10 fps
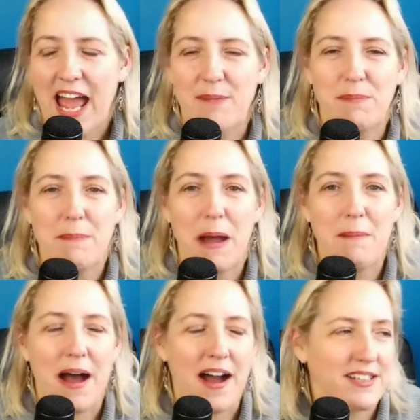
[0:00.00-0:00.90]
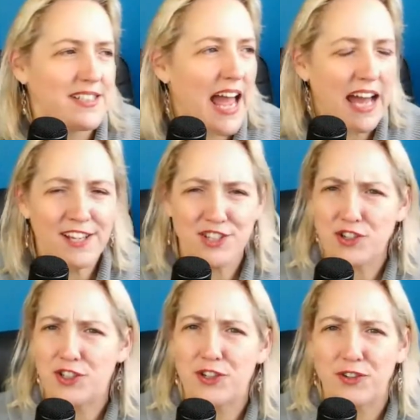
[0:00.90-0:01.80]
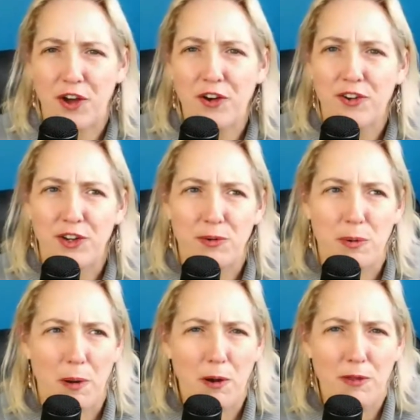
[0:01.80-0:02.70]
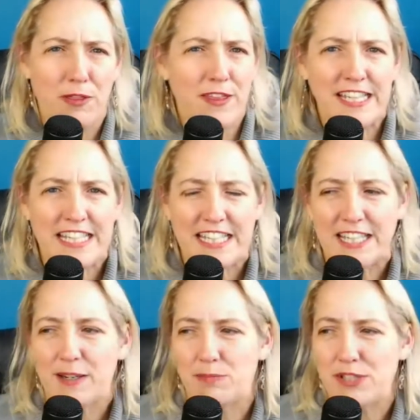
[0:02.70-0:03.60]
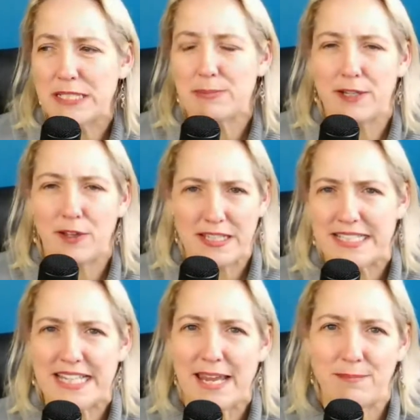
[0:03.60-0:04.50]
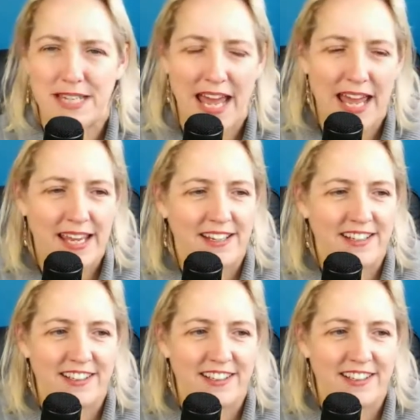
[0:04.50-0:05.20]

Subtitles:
And my mum asked, "How did you two know you were both in Brisbane on the same day?"